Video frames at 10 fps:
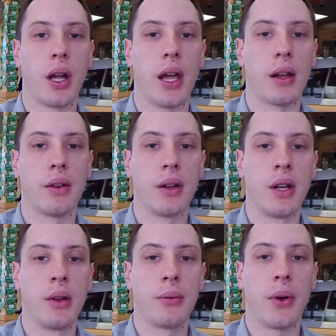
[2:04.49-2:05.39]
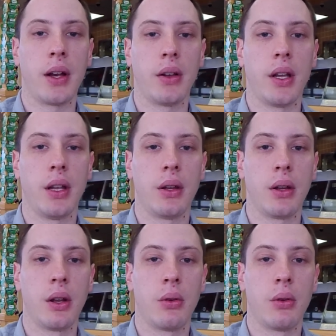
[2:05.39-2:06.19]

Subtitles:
And finally,